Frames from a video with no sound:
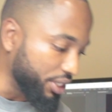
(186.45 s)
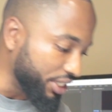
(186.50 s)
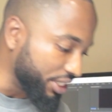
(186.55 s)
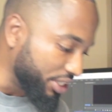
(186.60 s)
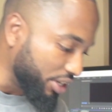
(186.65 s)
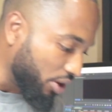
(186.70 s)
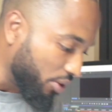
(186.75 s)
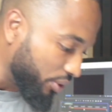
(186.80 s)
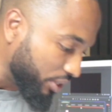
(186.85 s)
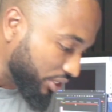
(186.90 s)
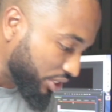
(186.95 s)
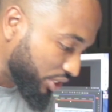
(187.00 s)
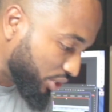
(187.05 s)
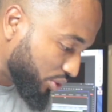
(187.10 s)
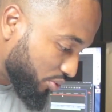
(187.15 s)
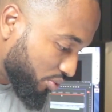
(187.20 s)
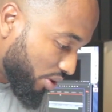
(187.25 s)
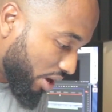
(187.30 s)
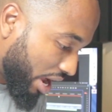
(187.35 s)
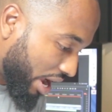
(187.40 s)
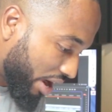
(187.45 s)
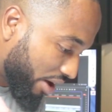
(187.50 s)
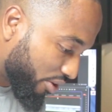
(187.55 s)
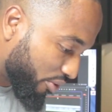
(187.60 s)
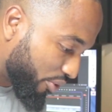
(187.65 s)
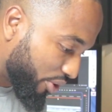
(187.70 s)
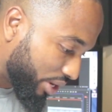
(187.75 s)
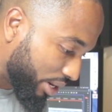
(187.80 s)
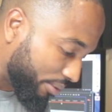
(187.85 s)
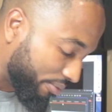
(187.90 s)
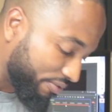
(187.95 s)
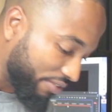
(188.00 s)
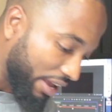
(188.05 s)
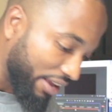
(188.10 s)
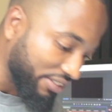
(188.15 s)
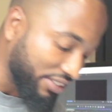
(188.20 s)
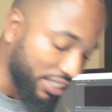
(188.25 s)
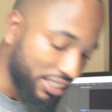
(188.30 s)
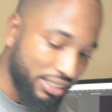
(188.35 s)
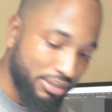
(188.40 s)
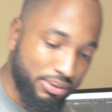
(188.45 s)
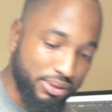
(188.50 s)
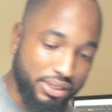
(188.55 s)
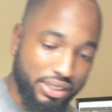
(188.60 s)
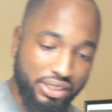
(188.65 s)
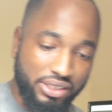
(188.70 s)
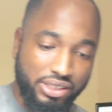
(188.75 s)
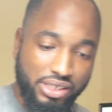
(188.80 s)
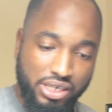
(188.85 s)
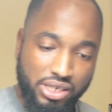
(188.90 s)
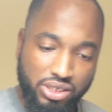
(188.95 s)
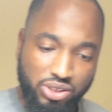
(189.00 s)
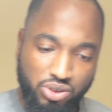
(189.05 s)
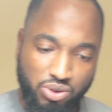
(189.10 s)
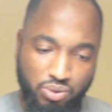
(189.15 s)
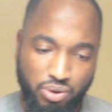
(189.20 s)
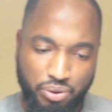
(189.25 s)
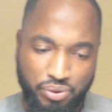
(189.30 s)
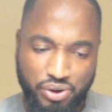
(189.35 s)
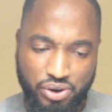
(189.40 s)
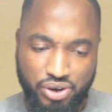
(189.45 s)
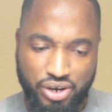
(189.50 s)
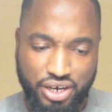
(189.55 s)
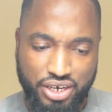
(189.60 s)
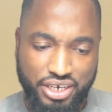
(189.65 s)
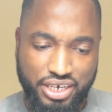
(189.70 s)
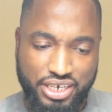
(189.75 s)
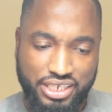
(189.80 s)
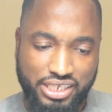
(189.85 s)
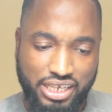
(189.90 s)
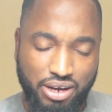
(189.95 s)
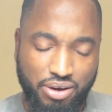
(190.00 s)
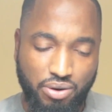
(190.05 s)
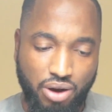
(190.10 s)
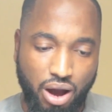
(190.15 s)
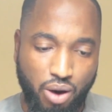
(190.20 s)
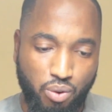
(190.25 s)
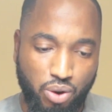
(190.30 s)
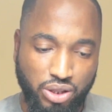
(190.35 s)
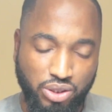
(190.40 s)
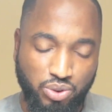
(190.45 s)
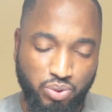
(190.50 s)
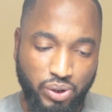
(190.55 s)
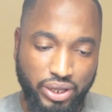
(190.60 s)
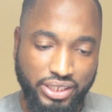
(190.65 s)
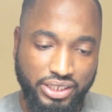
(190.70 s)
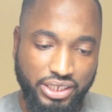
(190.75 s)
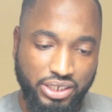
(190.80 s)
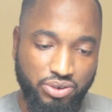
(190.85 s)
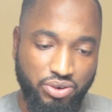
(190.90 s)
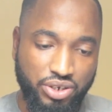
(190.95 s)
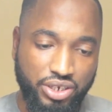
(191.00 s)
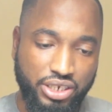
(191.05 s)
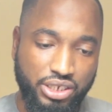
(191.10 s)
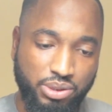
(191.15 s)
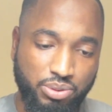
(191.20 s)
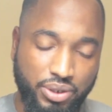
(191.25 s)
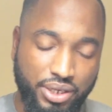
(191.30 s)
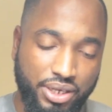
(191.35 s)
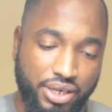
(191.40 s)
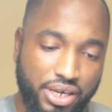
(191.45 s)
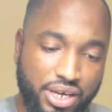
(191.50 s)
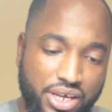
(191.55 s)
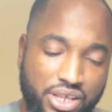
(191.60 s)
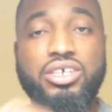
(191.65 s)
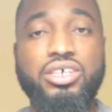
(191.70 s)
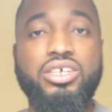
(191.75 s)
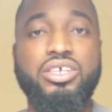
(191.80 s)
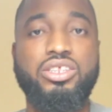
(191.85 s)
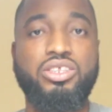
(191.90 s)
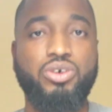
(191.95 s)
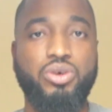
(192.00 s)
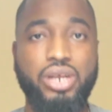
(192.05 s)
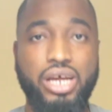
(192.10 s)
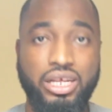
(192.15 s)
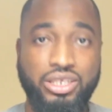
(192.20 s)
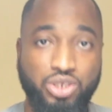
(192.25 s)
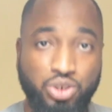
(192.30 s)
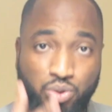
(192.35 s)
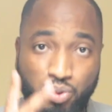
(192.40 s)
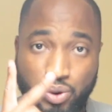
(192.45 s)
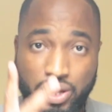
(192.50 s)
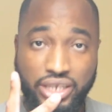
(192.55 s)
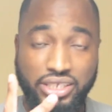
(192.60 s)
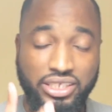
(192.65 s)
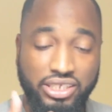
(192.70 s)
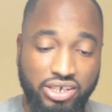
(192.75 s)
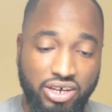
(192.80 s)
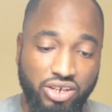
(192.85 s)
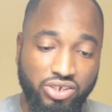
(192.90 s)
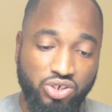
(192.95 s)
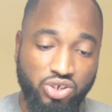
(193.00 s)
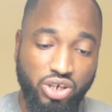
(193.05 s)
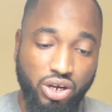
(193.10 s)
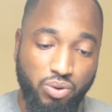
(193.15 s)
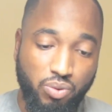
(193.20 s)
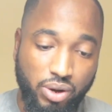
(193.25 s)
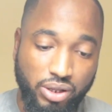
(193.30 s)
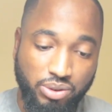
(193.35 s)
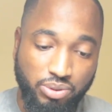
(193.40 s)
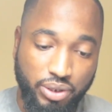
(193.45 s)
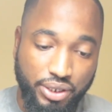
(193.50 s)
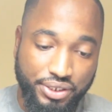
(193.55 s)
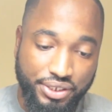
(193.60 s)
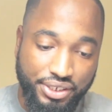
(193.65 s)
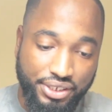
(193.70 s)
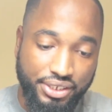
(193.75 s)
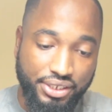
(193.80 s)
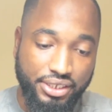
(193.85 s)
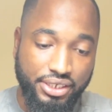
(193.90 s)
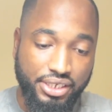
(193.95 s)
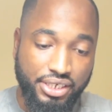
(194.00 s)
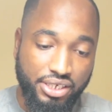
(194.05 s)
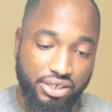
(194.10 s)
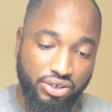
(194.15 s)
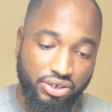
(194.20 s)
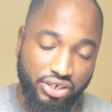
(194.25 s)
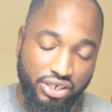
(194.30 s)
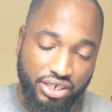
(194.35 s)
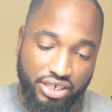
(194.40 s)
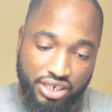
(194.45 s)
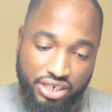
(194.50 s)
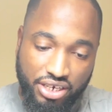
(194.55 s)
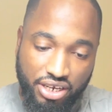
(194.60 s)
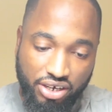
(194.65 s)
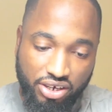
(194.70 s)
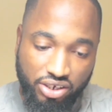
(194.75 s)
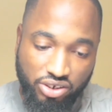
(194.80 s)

need now is QR going up 5 centimeters. So what we're going to need is our, 120 going this way. Now there are two ways to construct 120. You can either